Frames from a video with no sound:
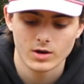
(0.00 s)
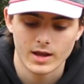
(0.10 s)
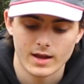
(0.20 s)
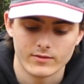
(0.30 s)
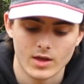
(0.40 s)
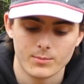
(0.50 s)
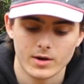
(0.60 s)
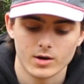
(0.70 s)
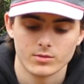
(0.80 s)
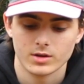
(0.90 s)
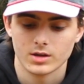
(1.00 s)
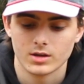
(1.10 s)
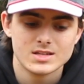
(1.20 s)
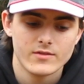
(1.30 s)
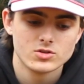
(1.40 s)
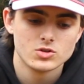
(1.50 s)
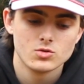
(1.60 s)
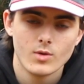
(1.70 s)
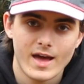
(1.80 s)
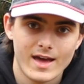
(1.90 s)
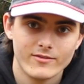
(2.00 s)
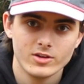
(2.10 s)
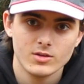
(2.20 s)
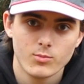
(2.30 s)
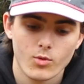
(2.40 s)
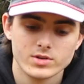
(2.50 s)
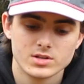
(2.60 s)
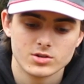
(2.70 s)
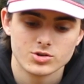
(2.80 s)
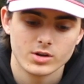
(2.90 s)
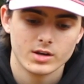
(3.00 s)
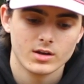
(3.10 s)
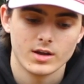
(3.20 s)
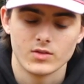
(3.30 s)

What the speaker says: I have that paired with a 7.2 heavy Poison Adrena,